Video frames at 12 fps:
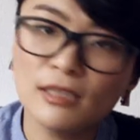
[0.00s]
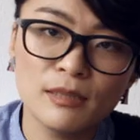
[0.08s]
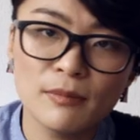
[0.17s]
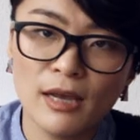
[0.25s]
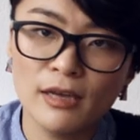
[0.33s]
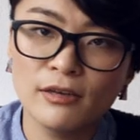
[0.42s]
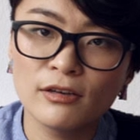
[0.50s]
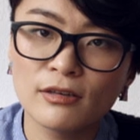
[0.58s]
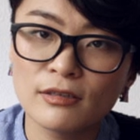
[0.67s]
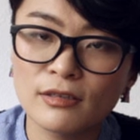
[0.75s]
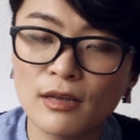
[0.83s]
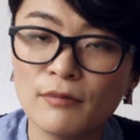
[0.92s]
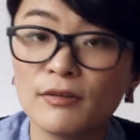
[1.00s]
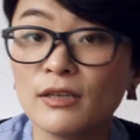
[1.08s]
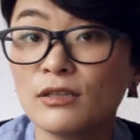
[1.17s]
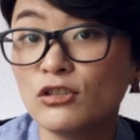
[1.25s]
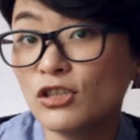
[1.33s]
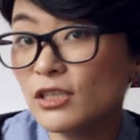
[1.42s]
D minor
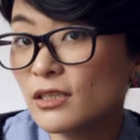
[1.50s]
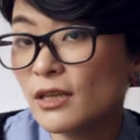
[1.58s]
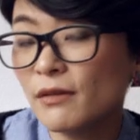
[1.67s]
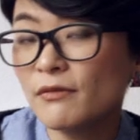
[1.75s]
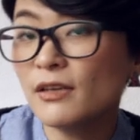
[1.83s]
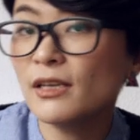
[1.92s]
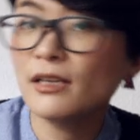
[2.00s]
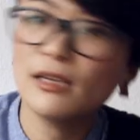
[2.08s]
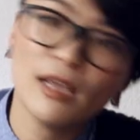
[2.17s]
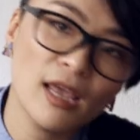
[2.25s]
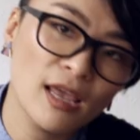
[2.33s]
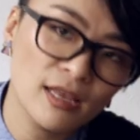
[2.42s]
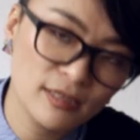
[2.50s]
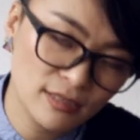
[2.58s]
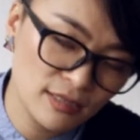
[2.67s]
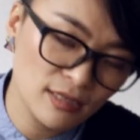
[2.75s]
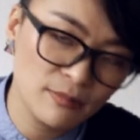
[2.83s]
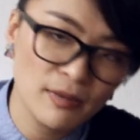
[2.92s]
7, G7, and
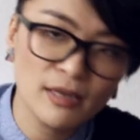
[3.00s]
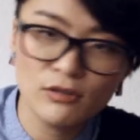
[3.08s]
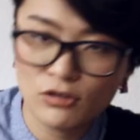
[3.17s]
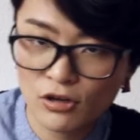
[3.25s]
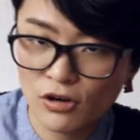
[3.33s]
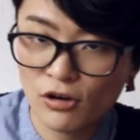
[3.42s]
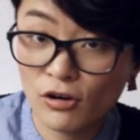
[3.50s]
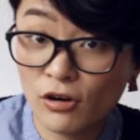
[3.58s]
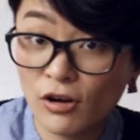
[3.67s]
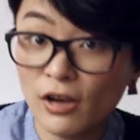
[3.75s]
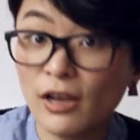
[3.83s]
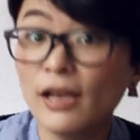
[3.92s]
C major.